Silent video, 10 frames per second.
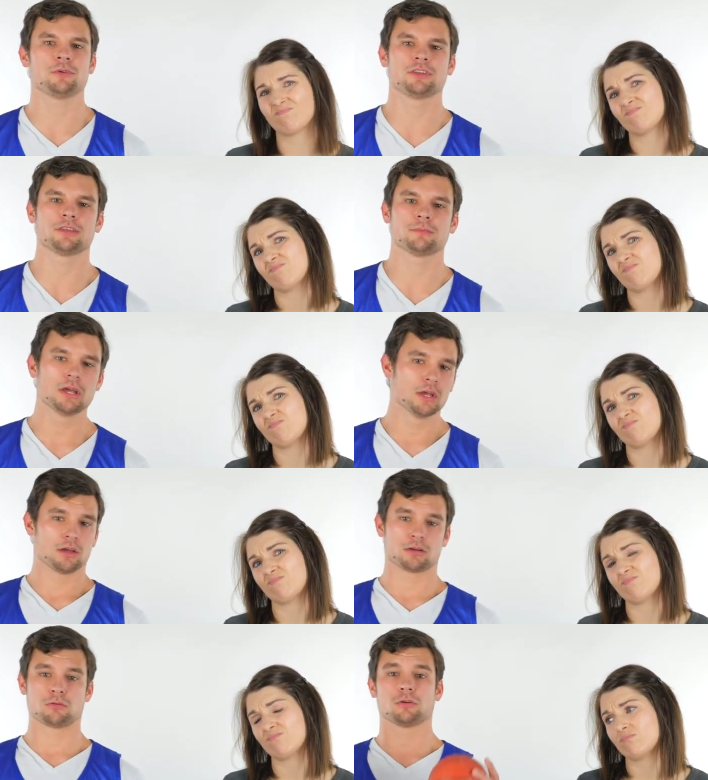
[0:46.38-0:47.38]
Speaker 1: Wee team,
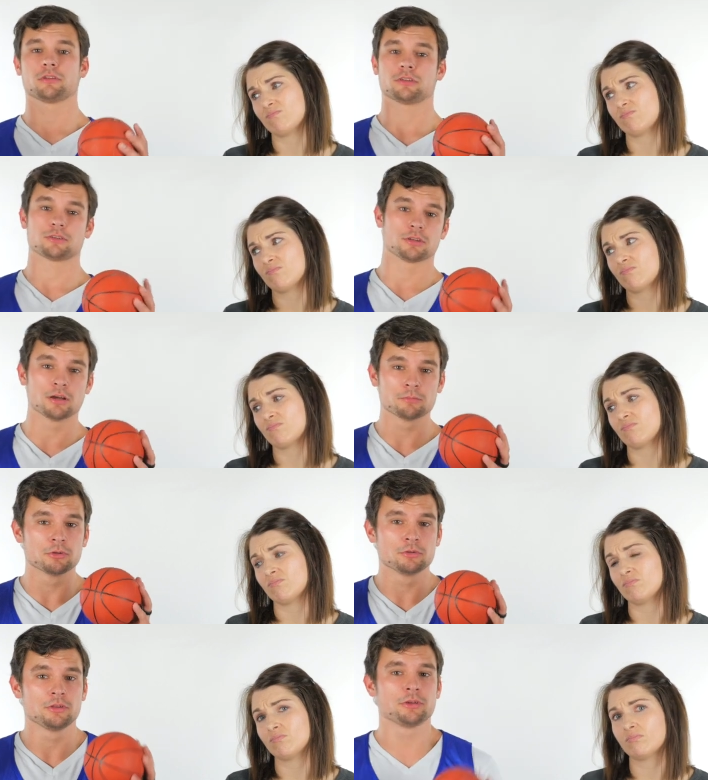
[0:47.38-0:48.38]
according to some
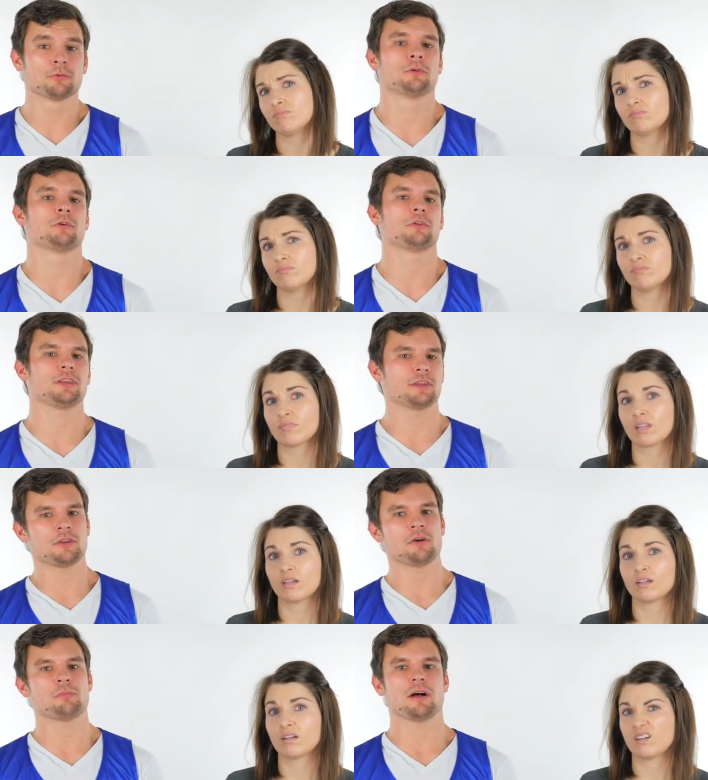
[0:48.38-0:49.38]
new league rule he
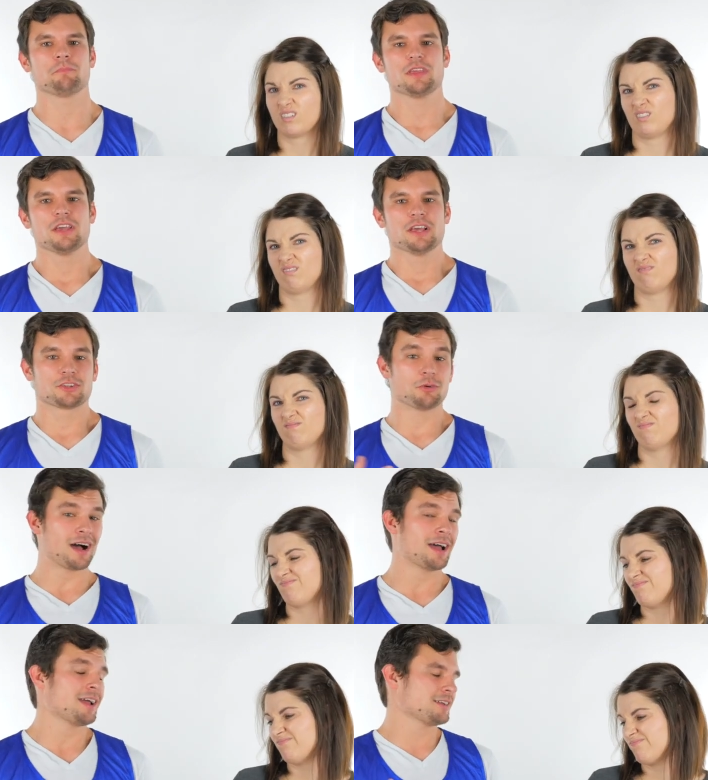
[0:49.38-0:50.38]
didn't know about. So
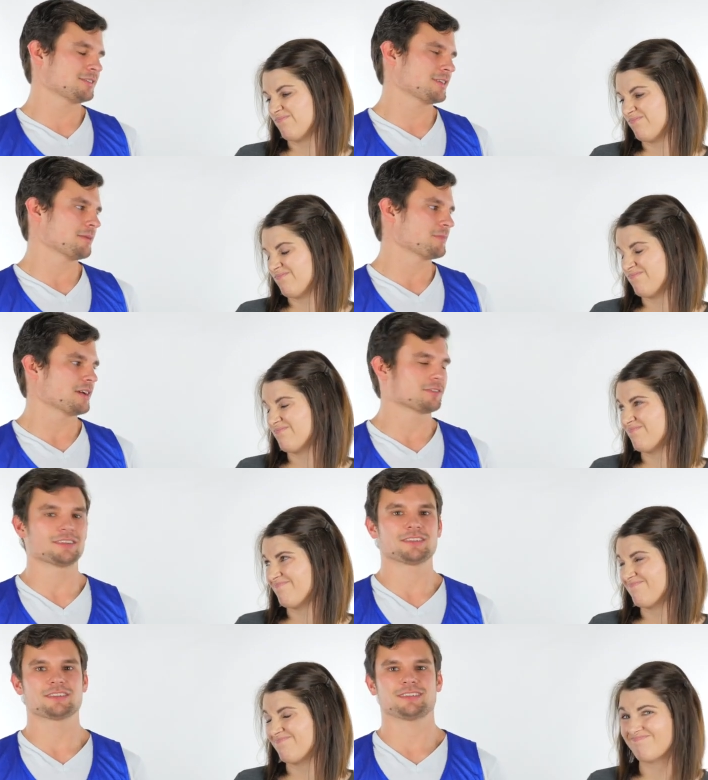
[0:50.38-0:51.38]
I had to step down
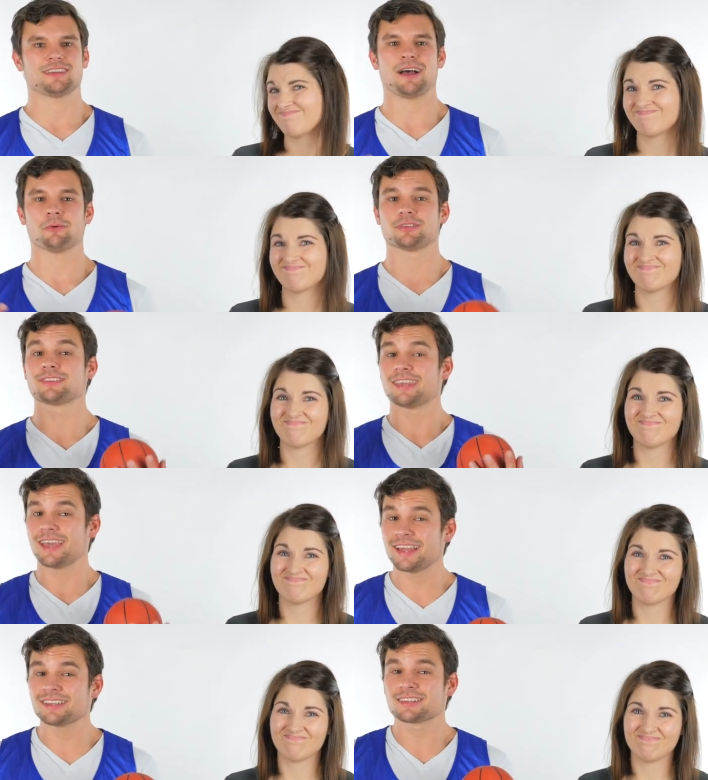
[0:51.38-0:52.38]
since I was
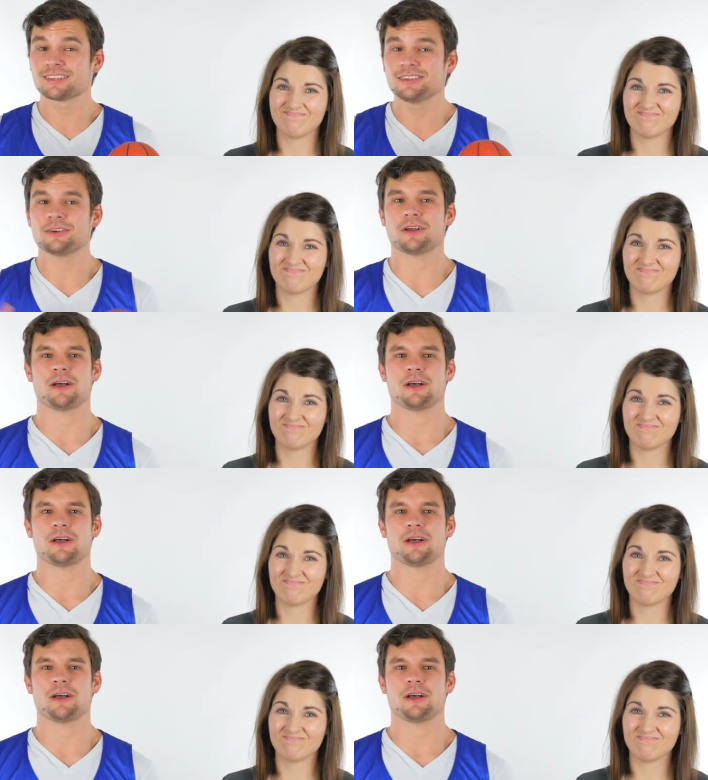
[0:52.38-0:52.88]
technically